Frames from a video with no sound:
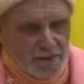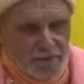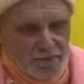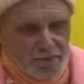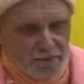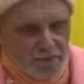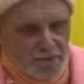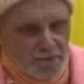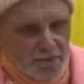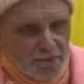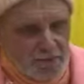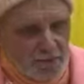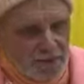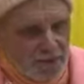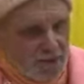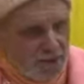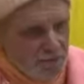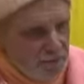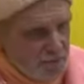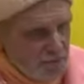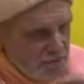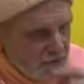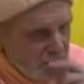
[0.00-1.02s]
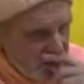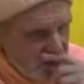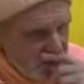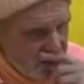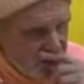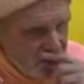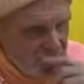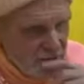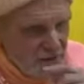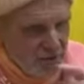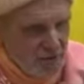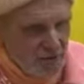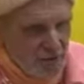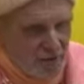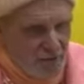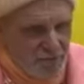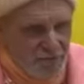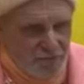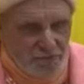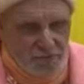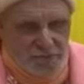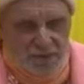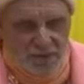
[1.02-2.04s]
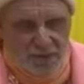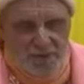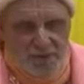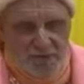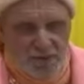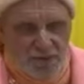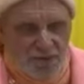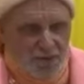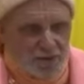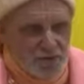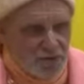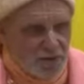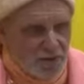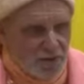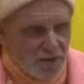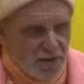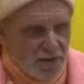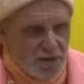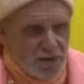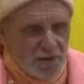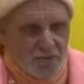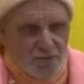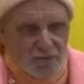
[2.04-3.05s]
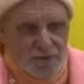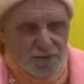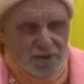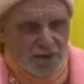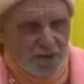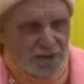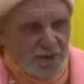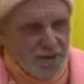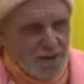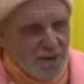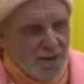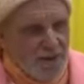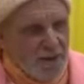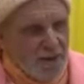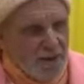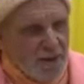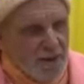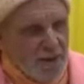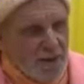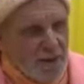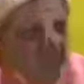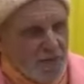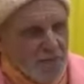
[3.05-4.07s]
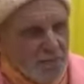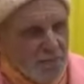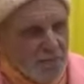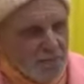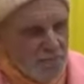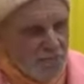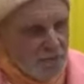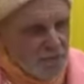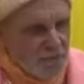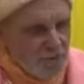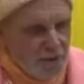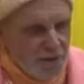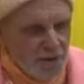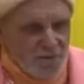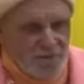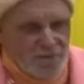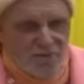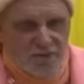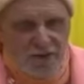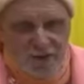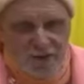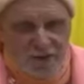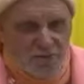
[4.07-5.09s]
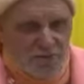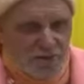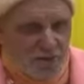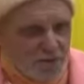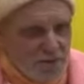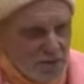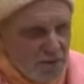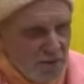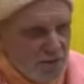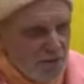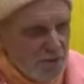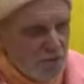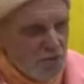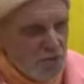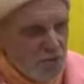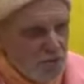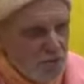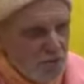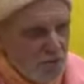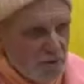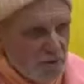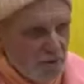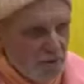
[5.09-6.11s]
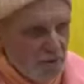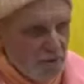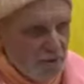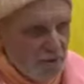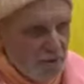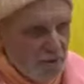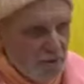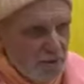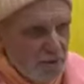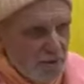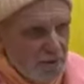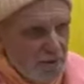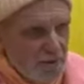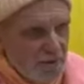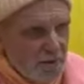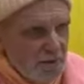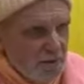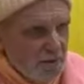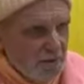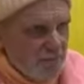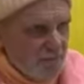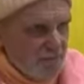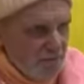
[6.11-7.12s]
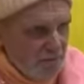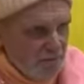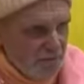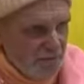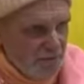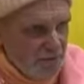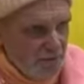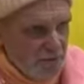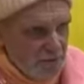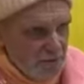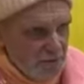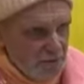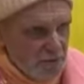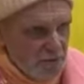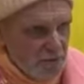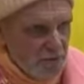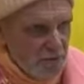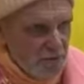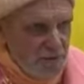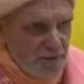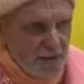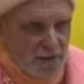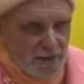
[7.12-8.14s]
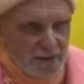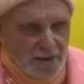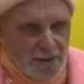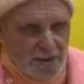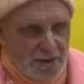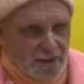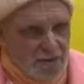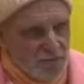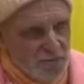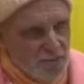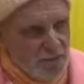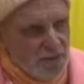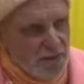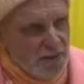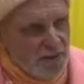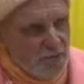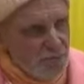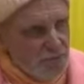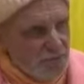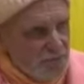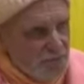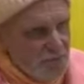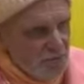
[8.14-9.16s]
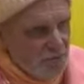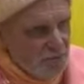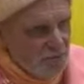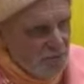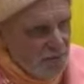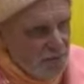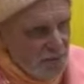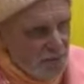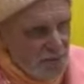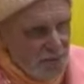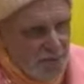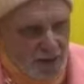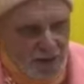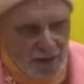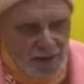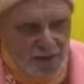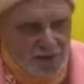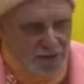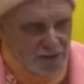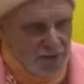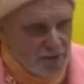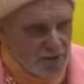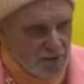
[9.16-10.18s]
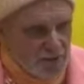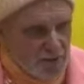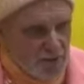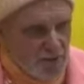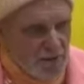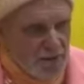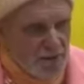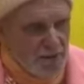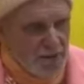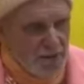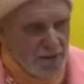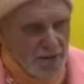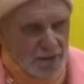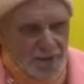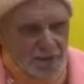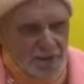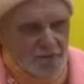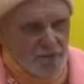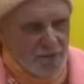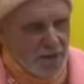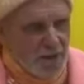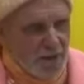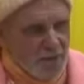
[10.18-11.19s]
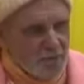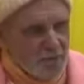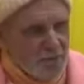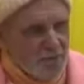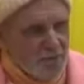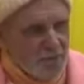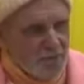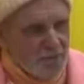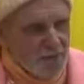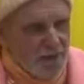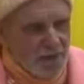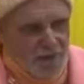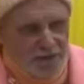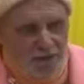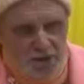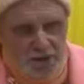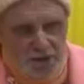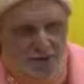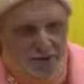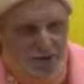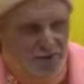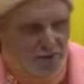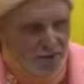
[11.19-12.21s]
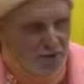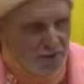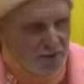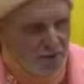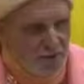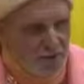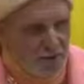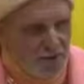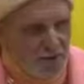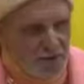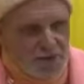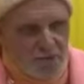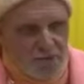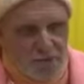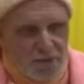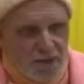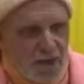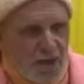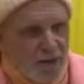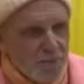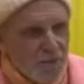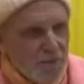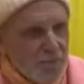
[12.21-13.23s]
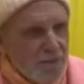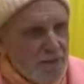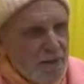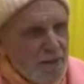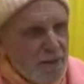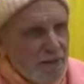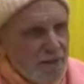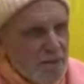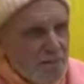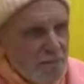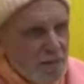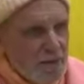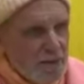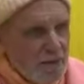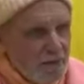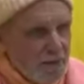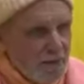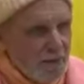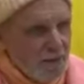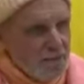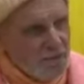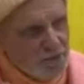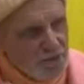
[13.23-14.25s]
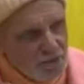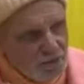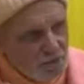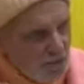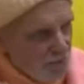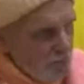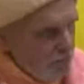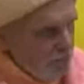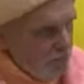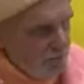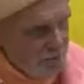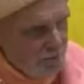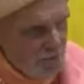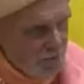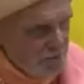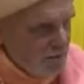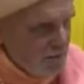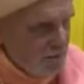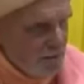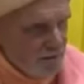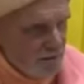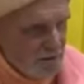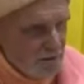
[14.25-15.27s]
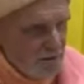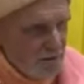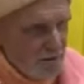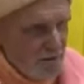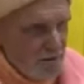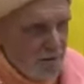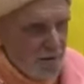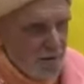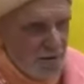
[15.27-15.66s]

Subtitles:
can remember when I was in looking after a temple in Australia, one day I'd be putting in fence posts like a Sudra in the fields. Next one, I would be doing classes. Next one, I would be managing. Next one, I'd be making money. I'd be doing all of these things.